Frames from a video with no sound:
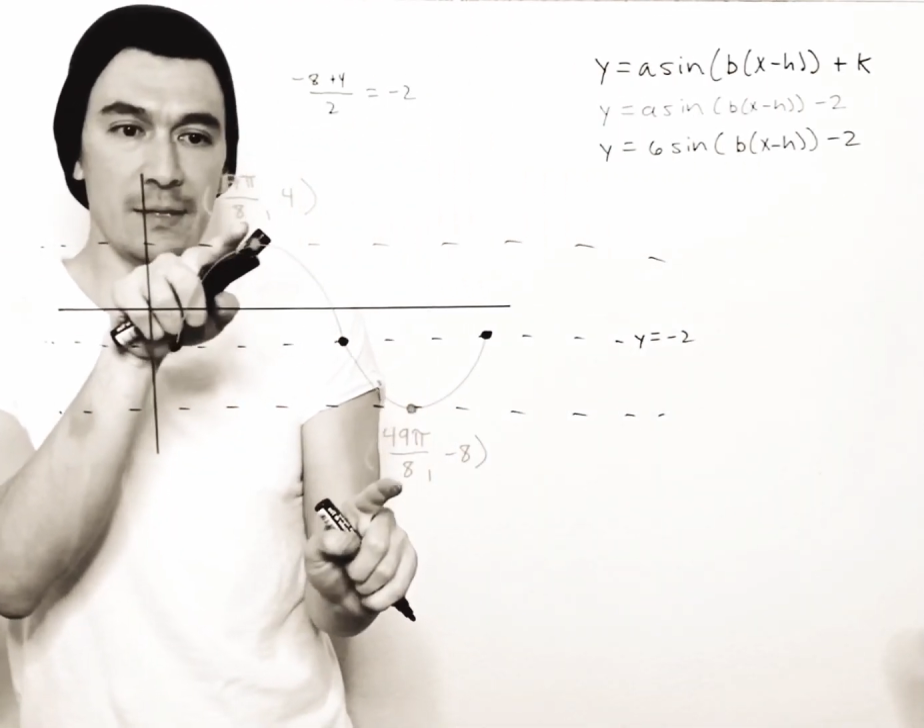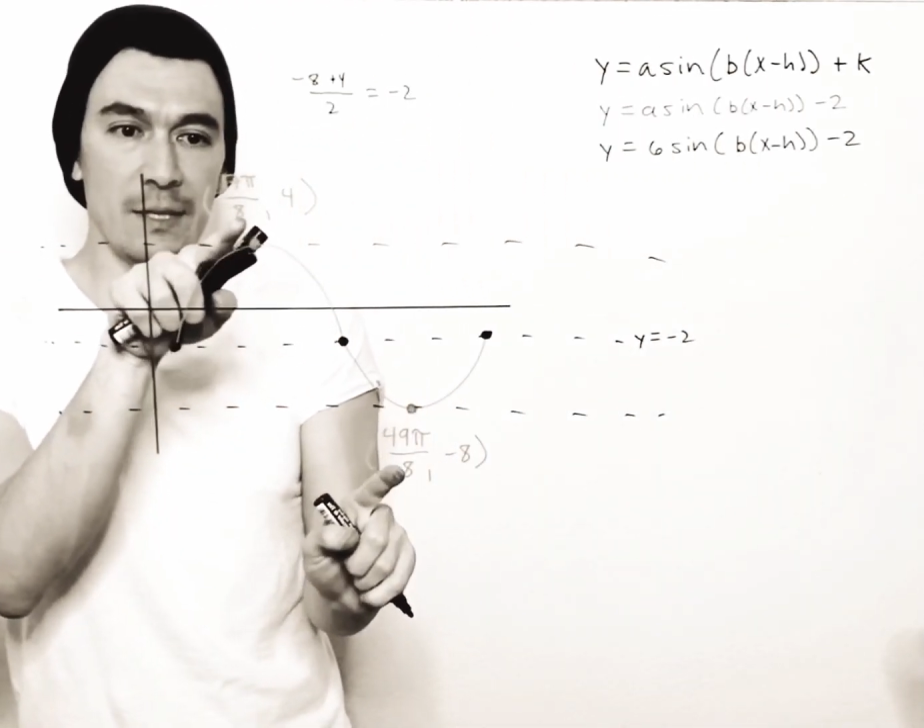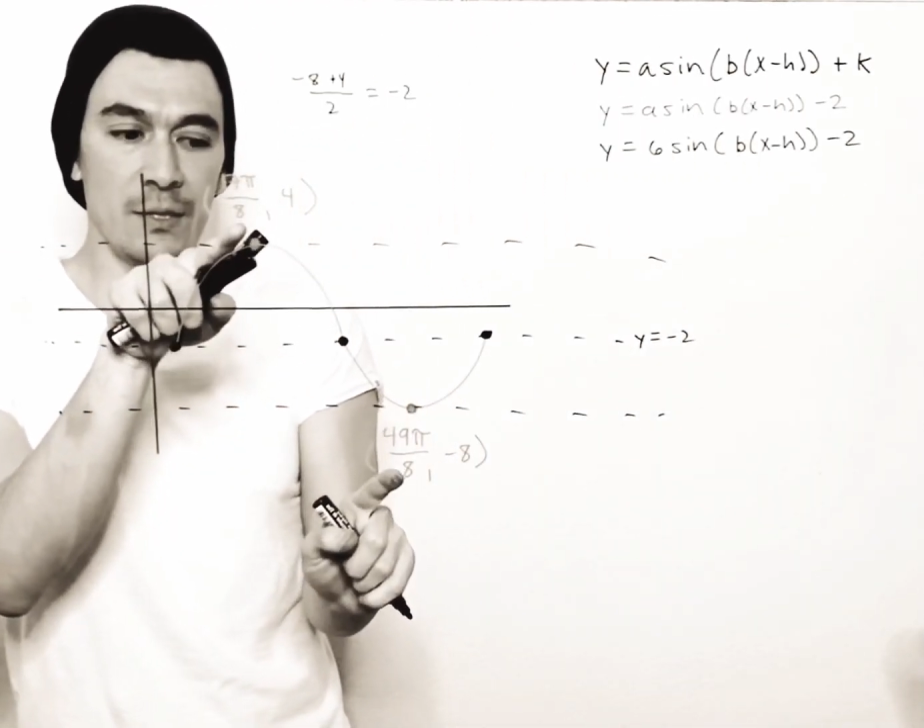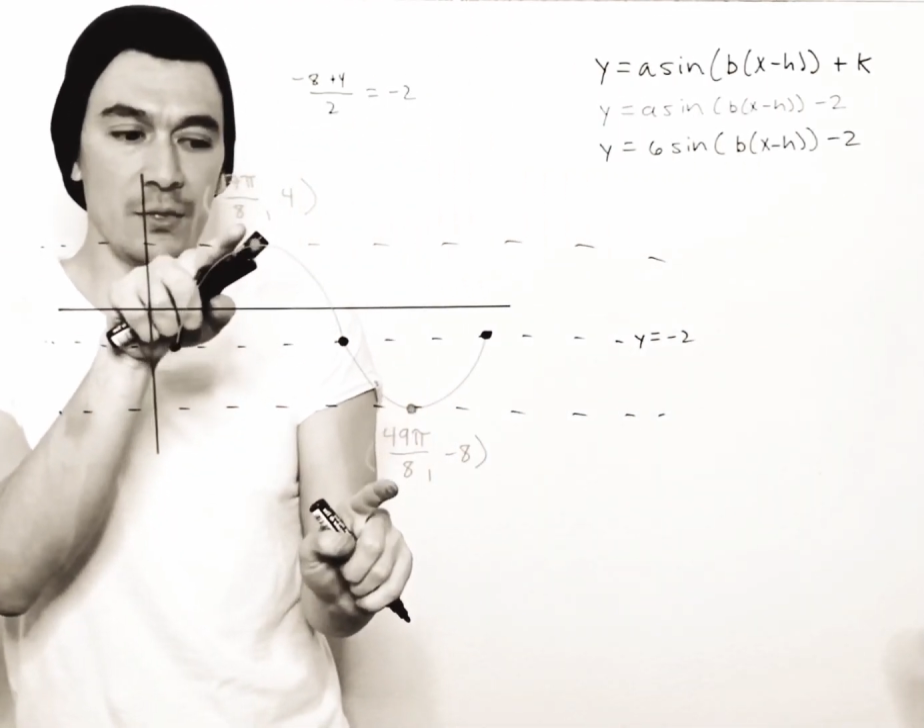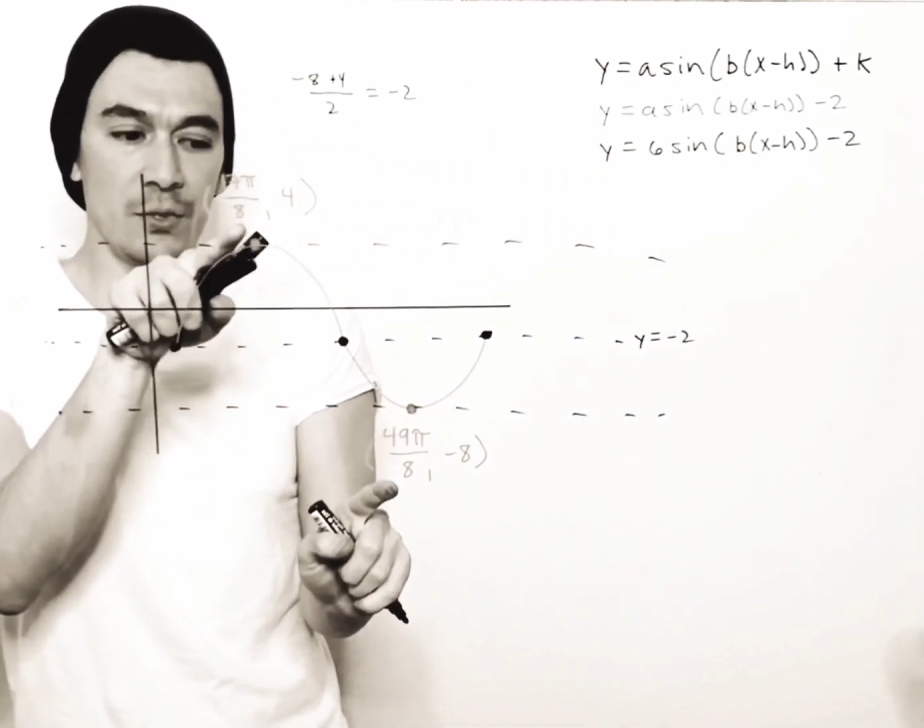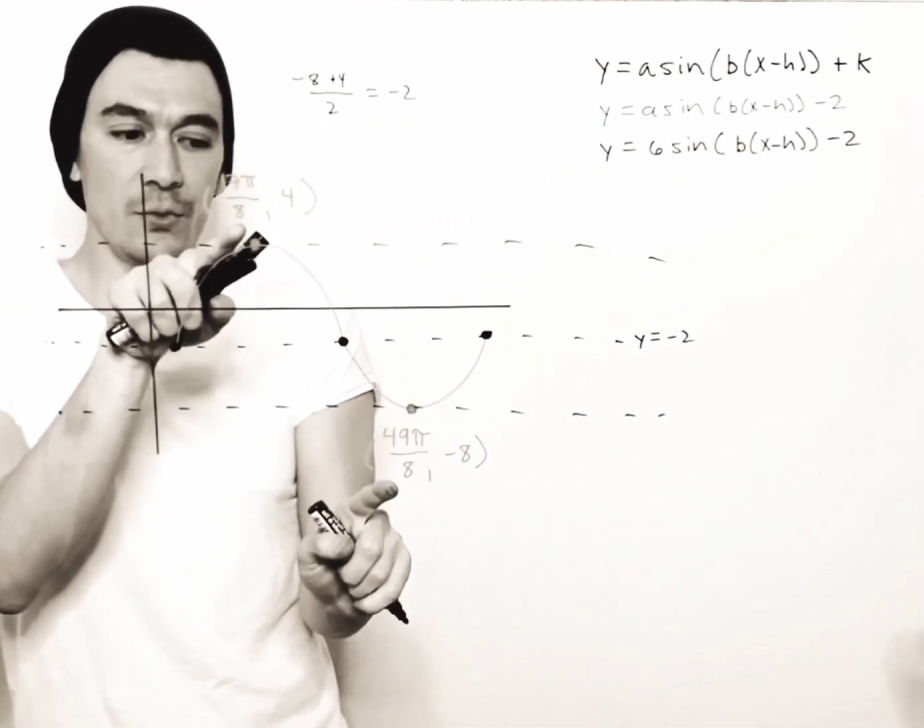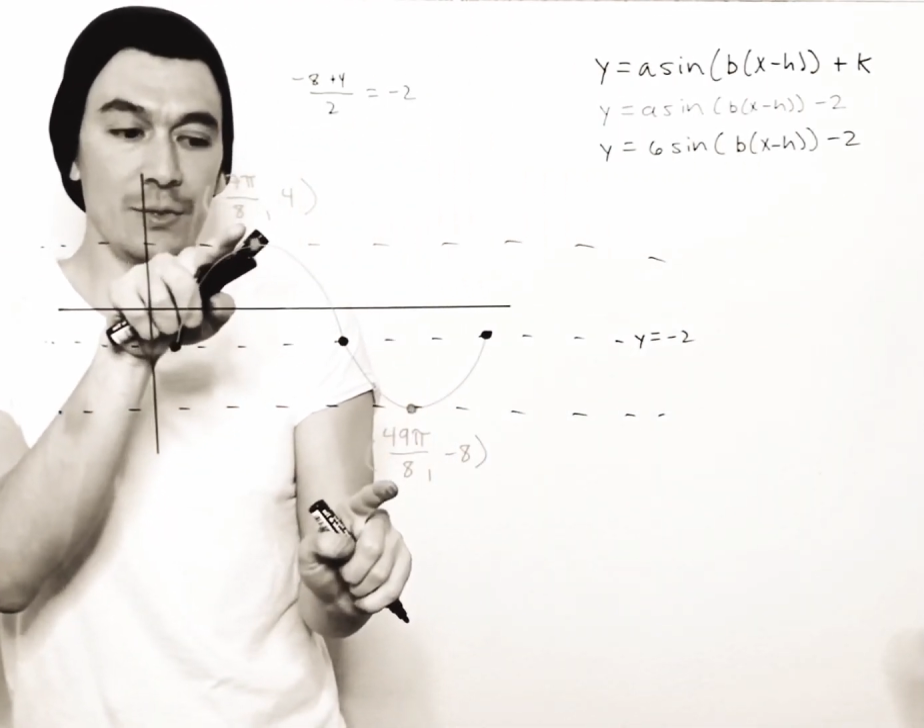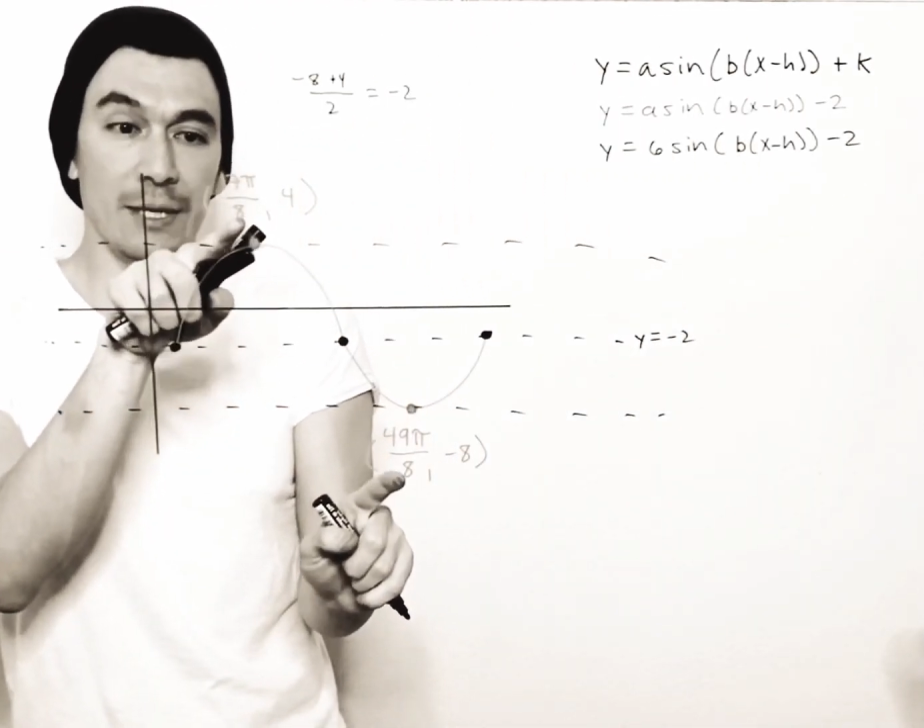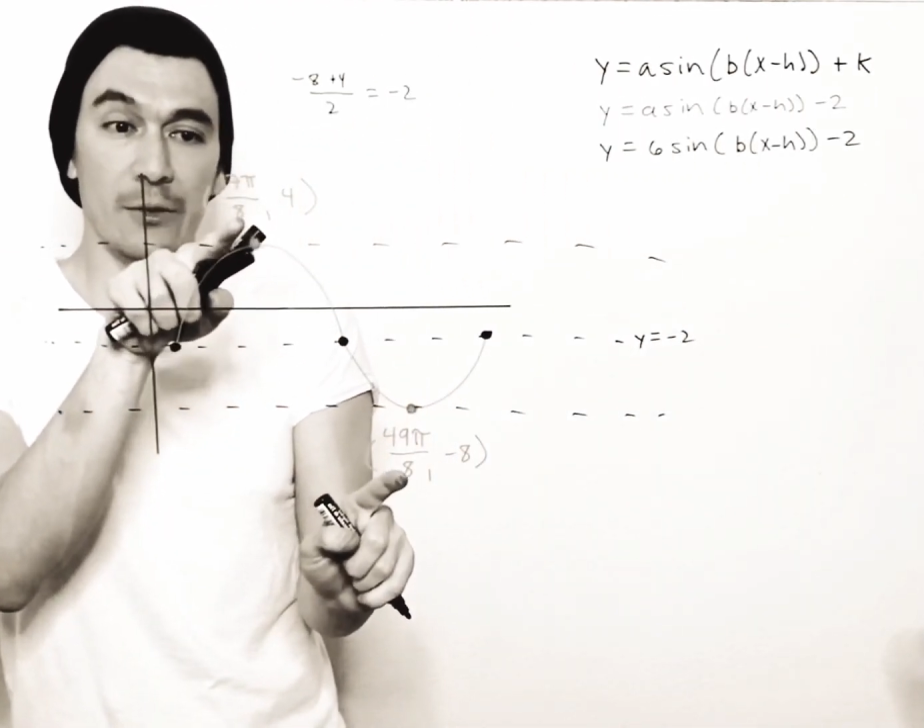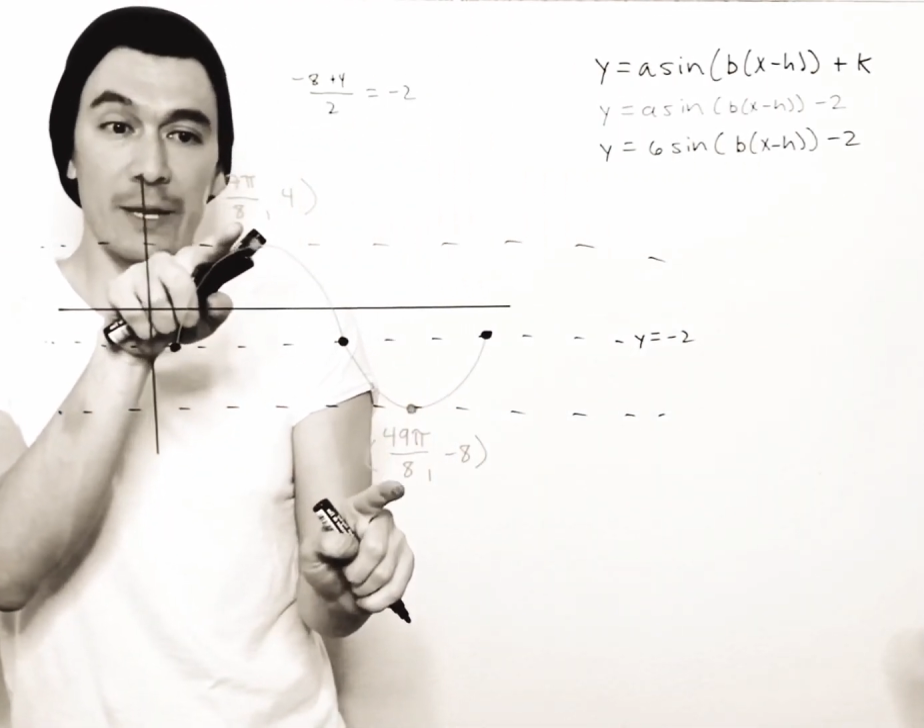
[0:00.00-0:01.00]
into
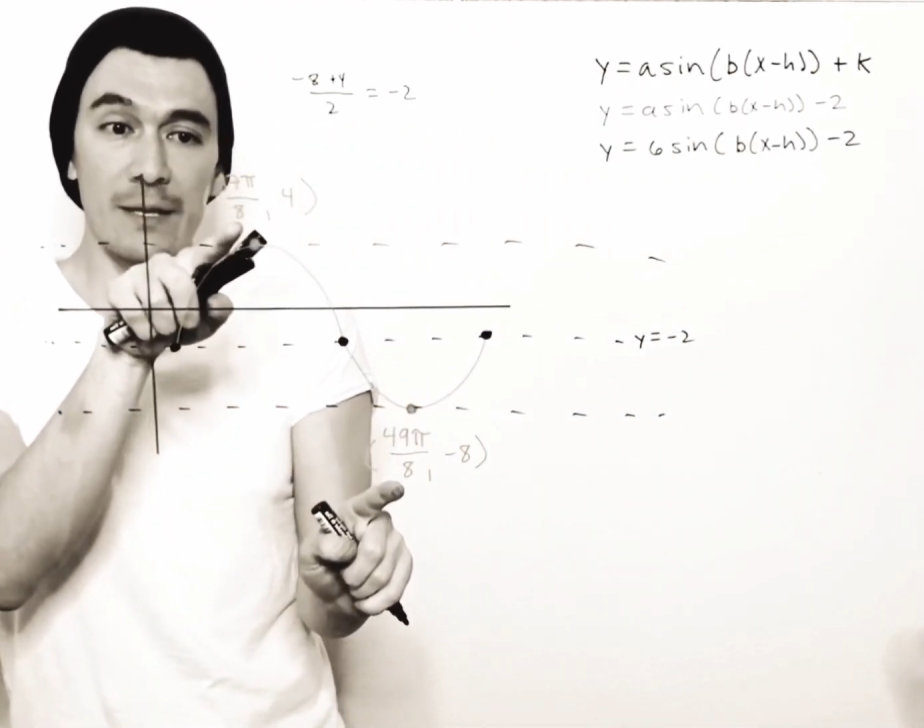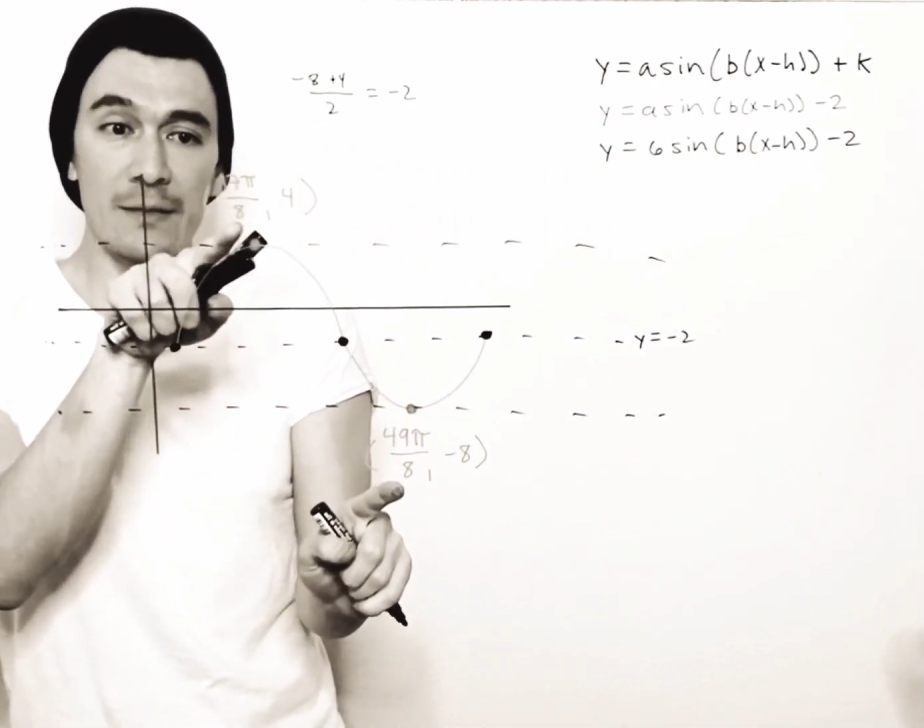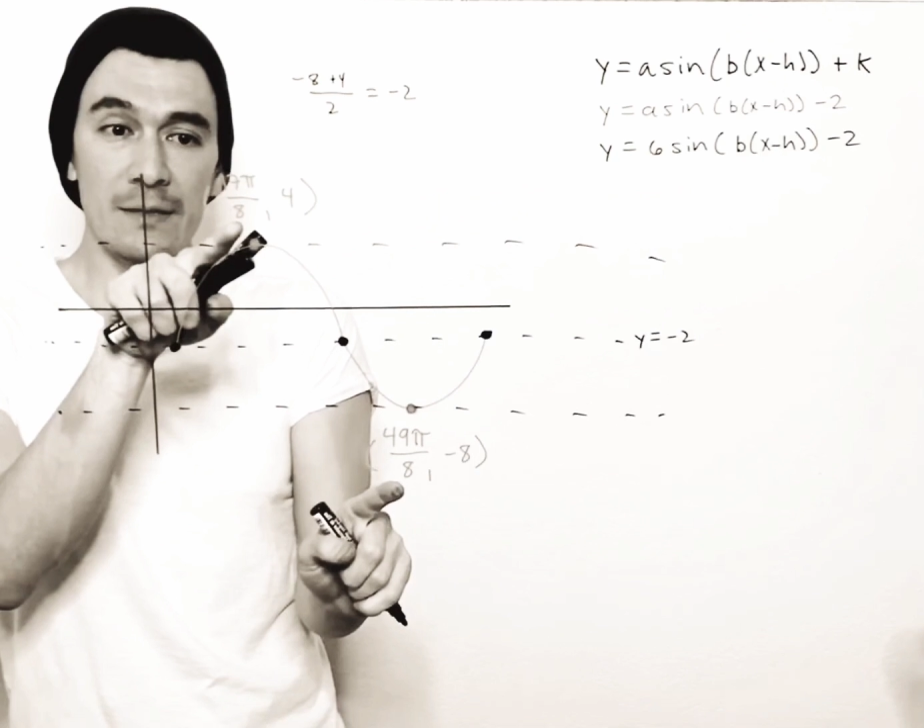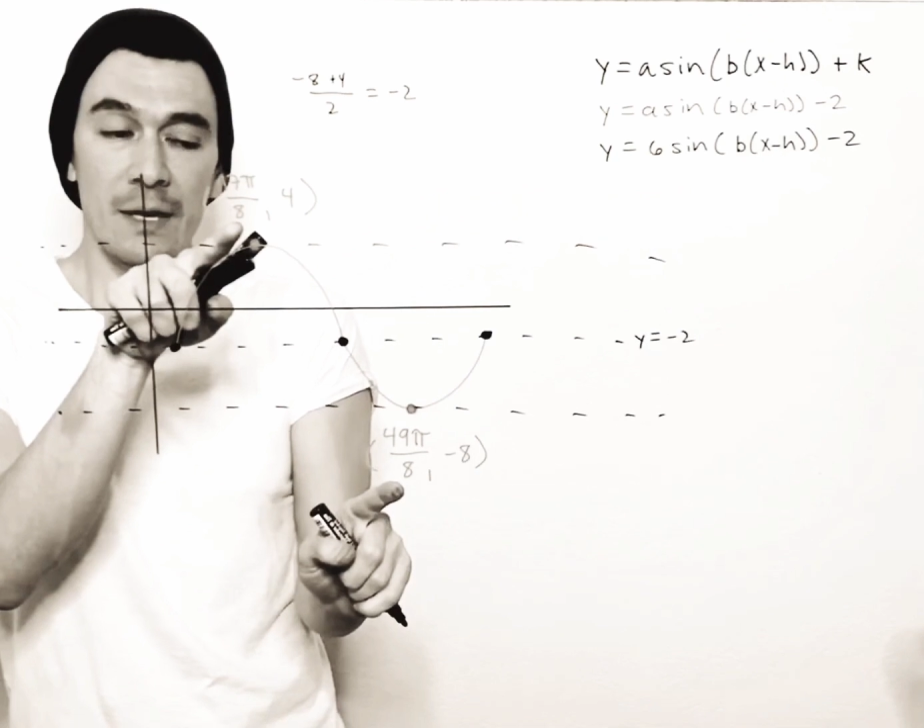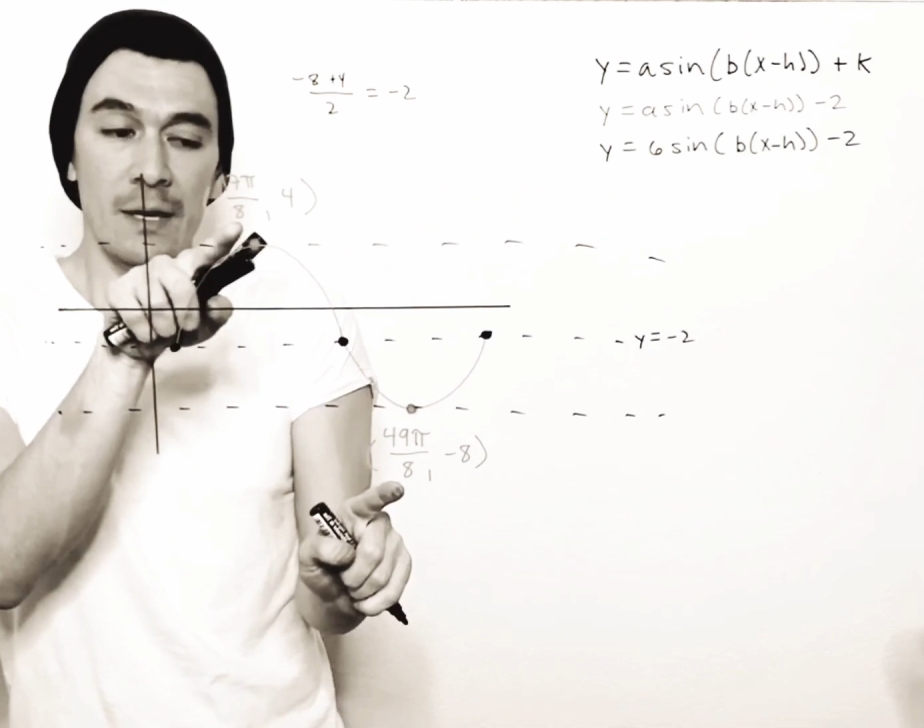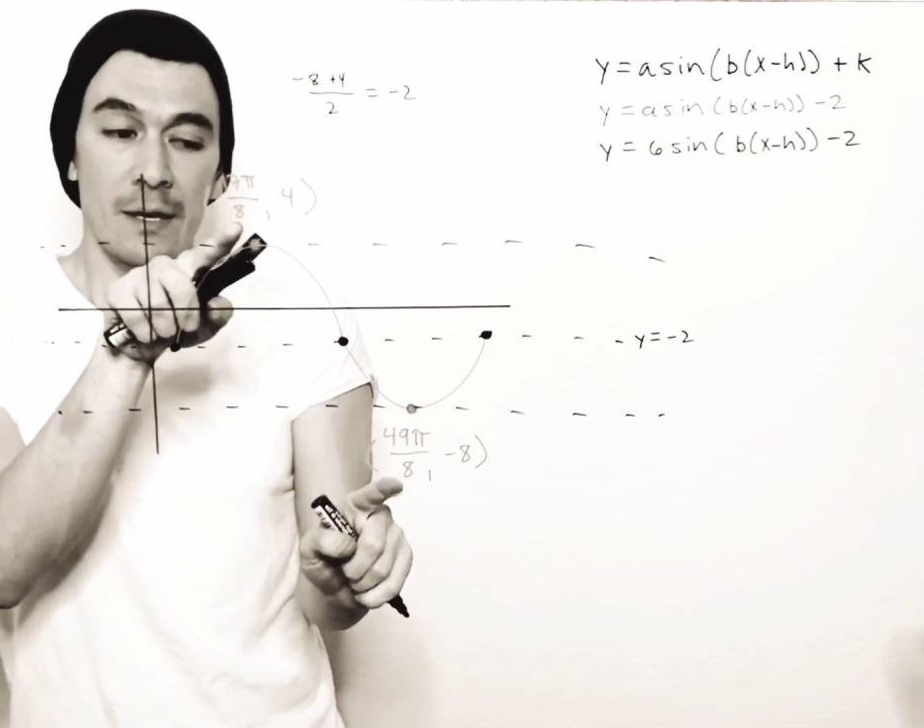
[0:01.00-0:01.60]
degrees.